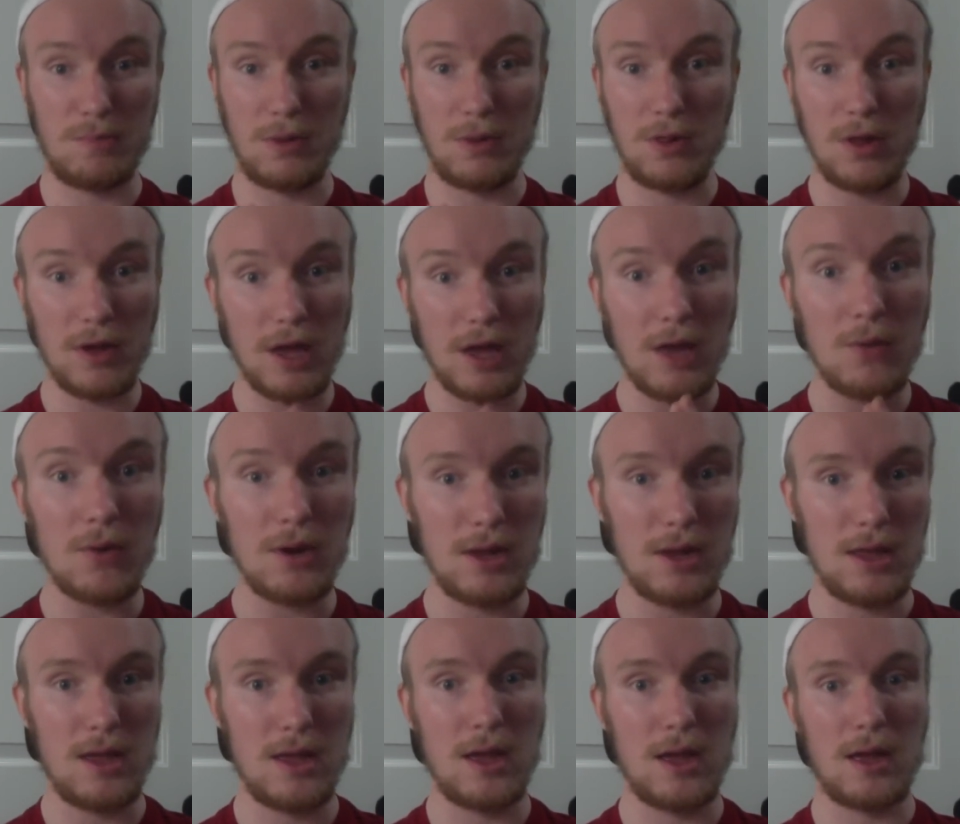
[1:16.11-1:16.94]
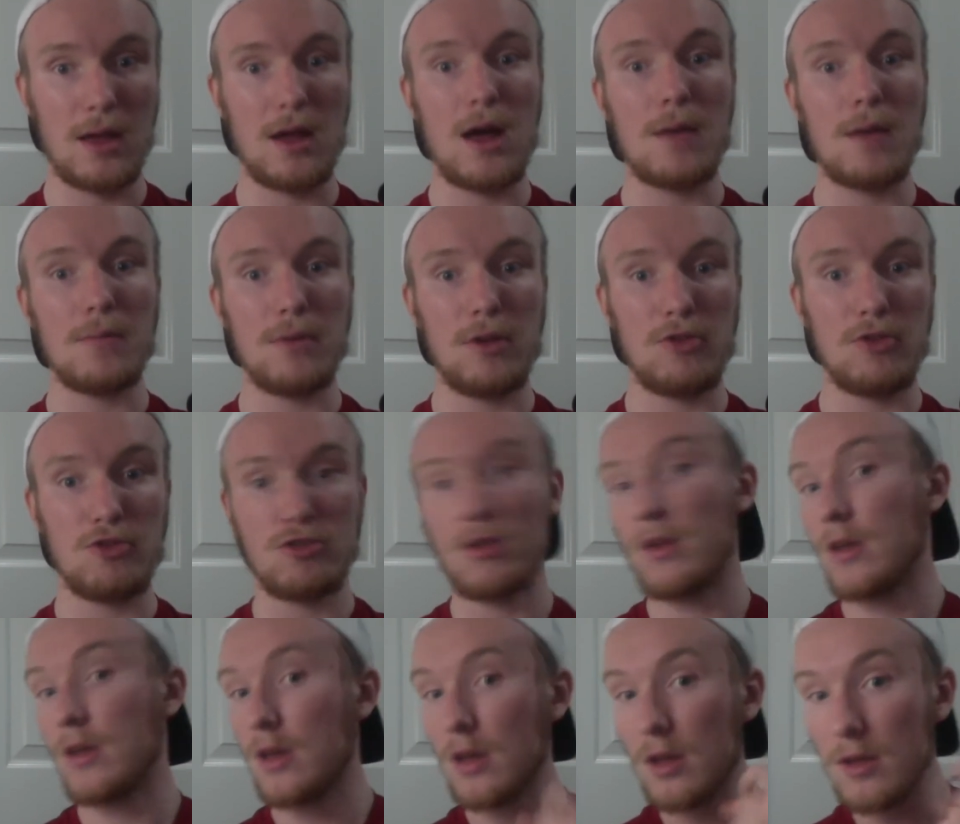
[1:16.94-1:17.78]
But look at what he accomplished:
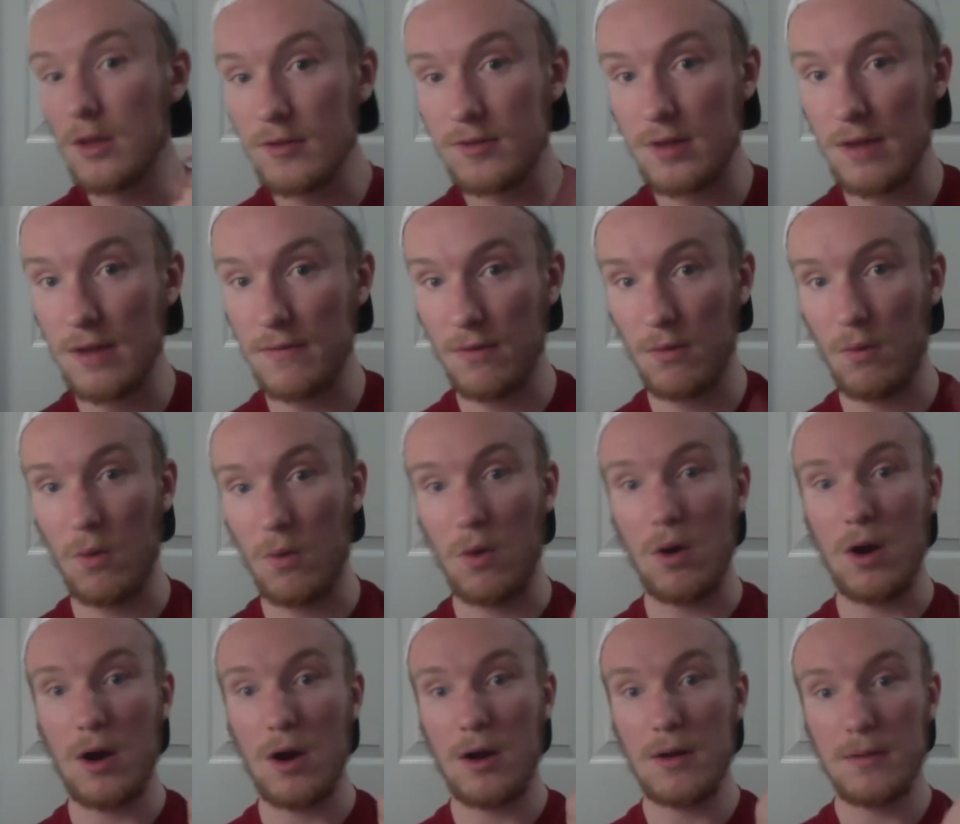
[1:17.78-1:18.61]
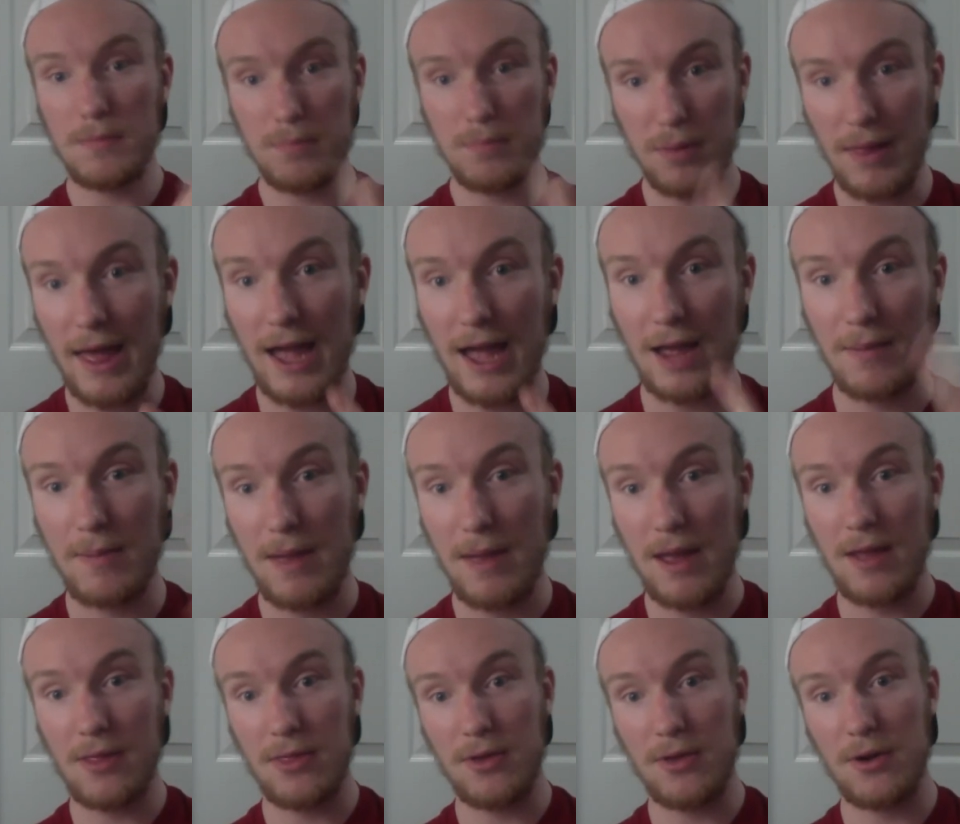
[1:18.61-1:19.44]
Civil War, Black
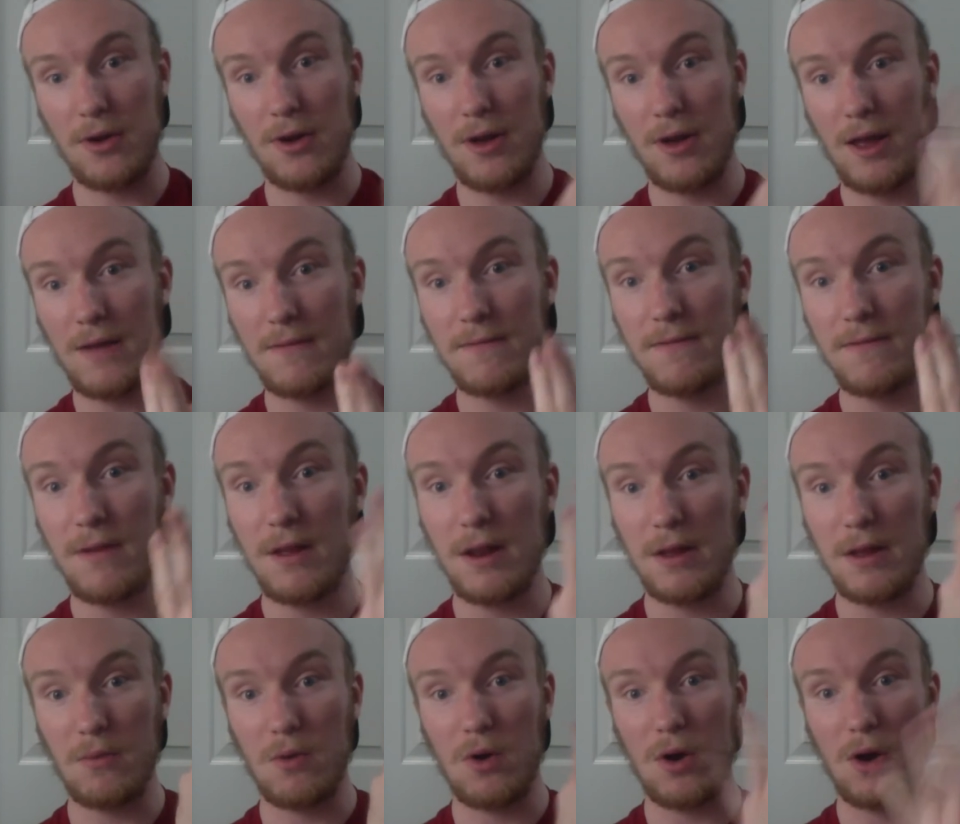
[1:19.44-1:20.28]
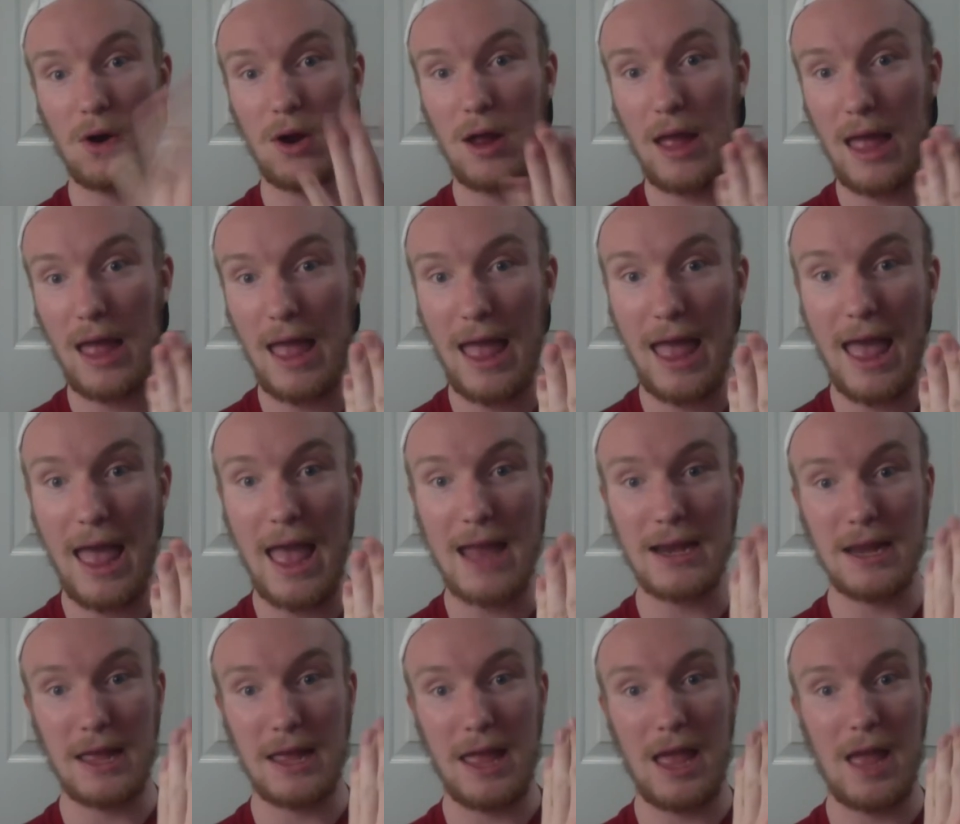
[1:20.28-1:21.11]
Panther, Infinity War,
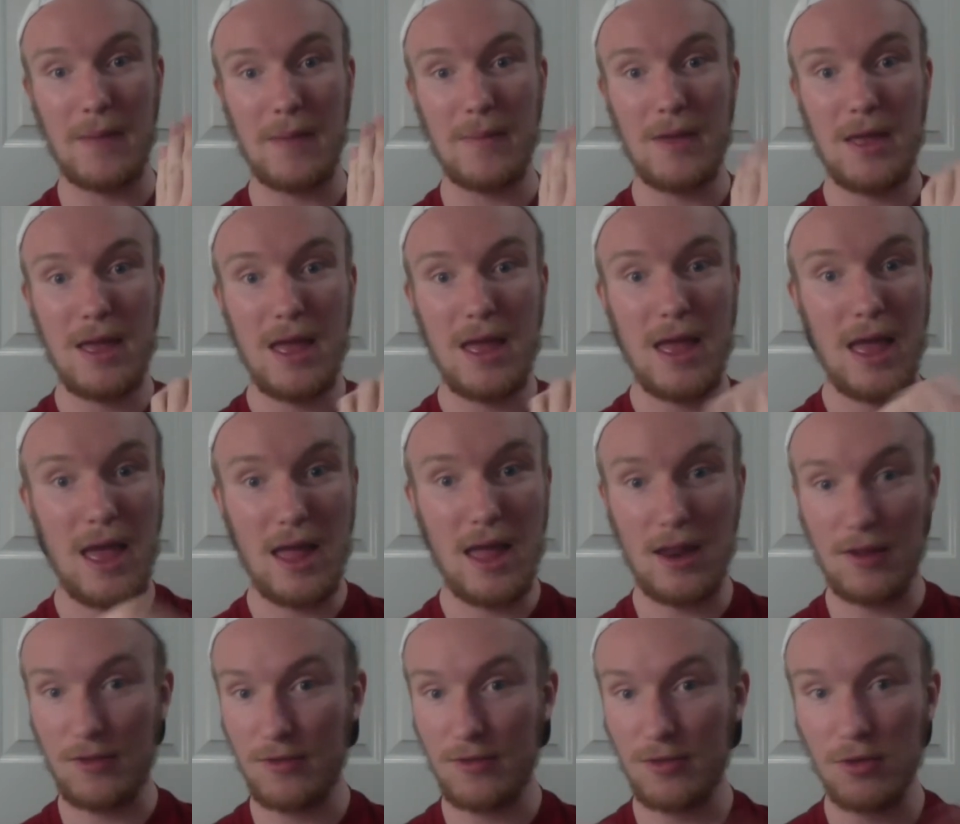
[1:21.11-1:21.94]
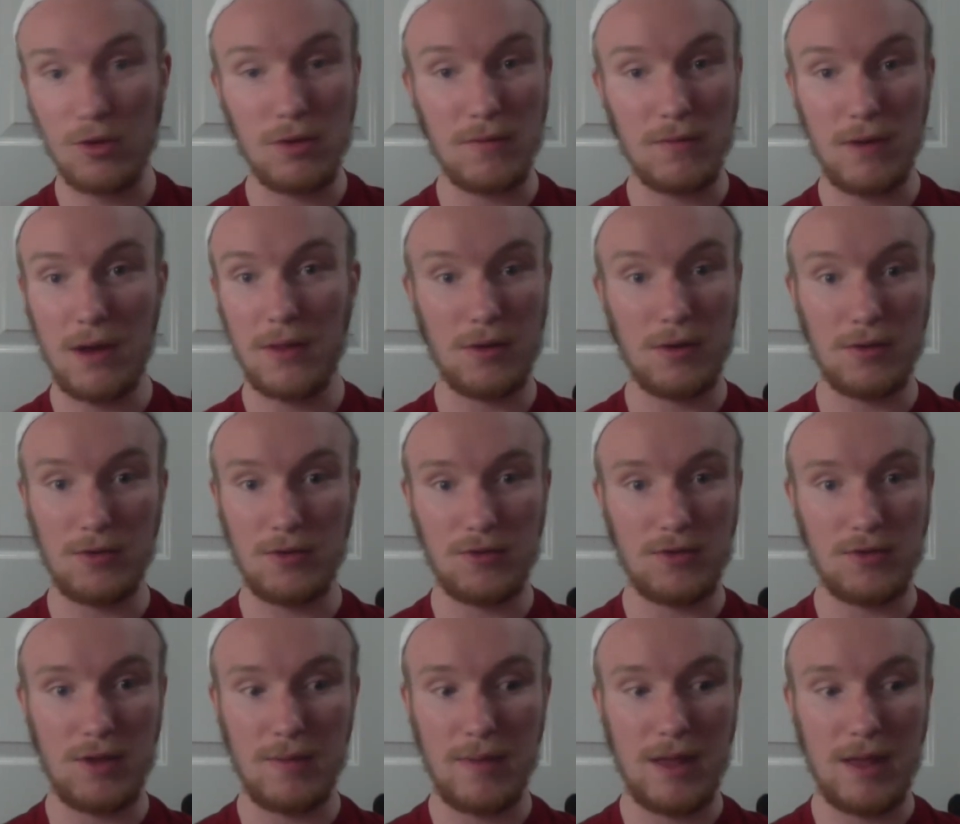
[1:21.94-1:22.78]
Endgame, and a slew of other
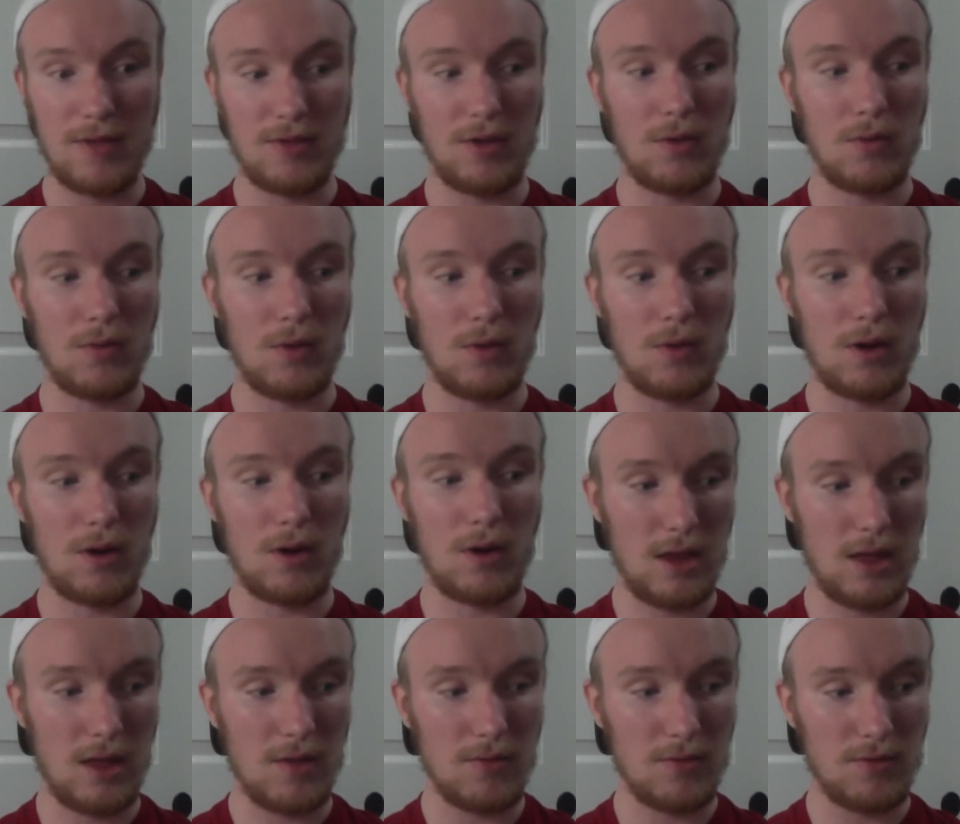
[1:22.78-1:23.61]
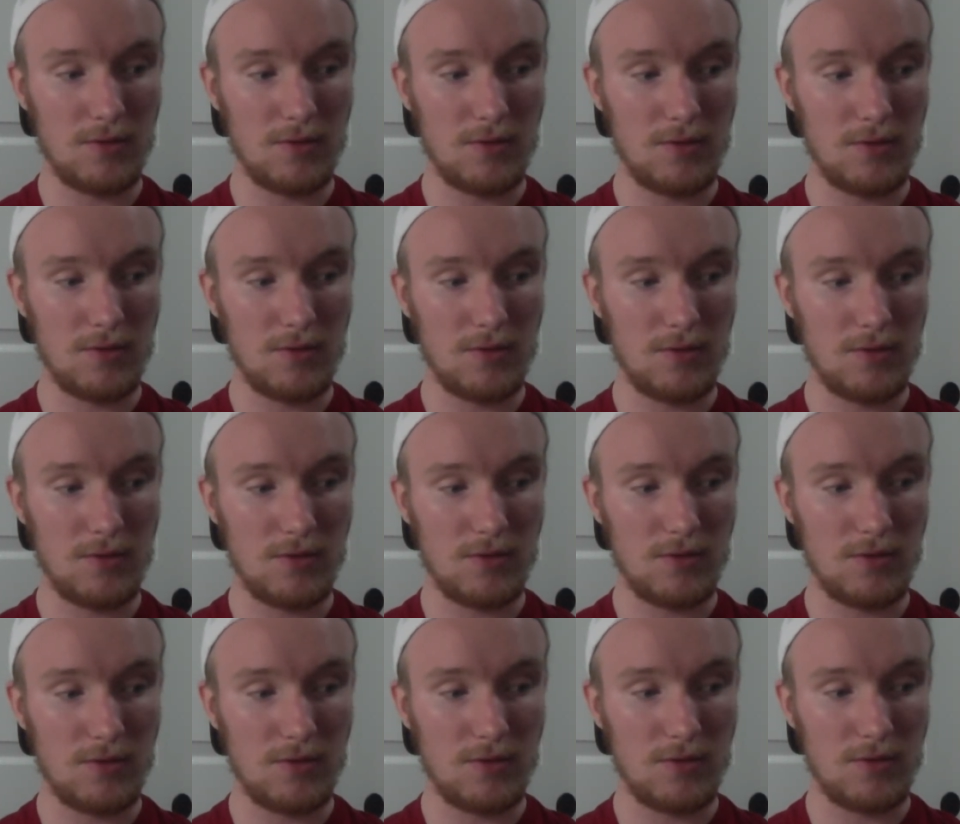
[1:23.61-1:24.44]
just amazing works. And
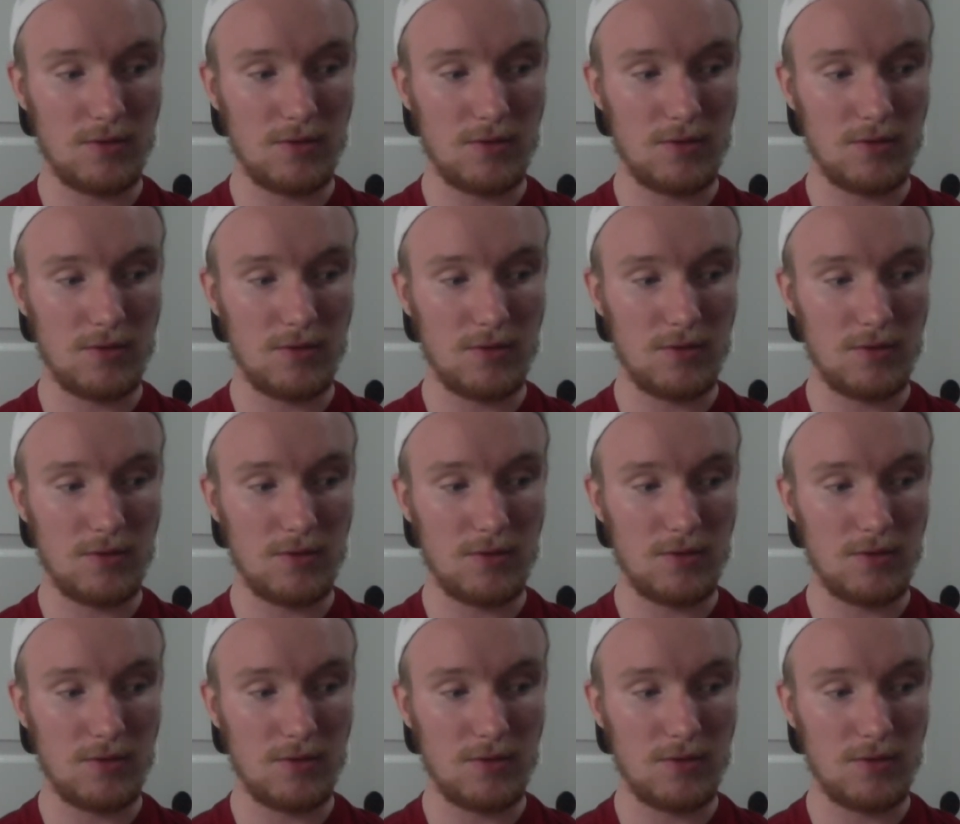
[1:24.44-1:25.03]
the guy just had